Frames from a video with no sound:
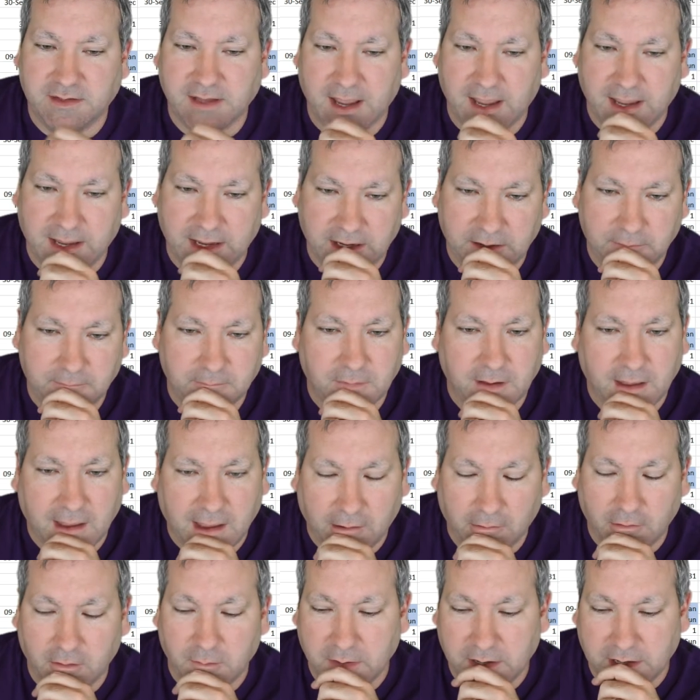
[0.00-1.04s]
day,
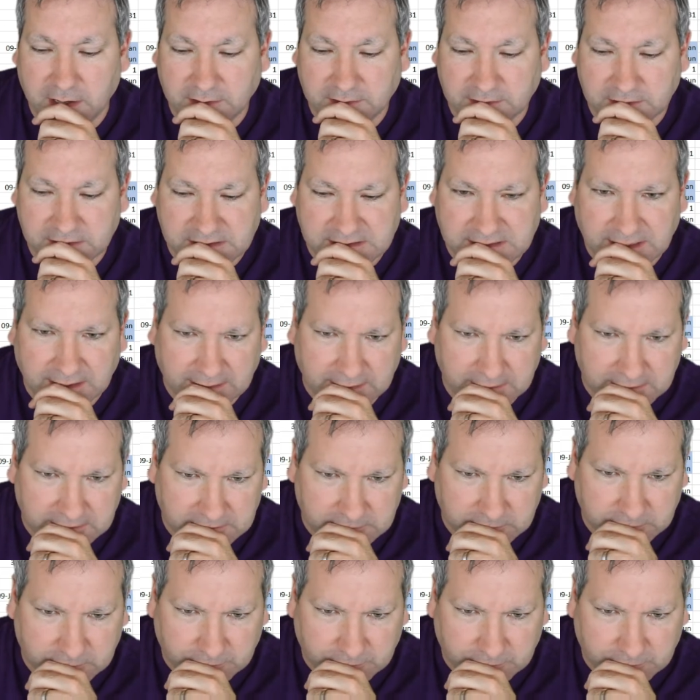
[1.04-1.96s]
hour, minute and second.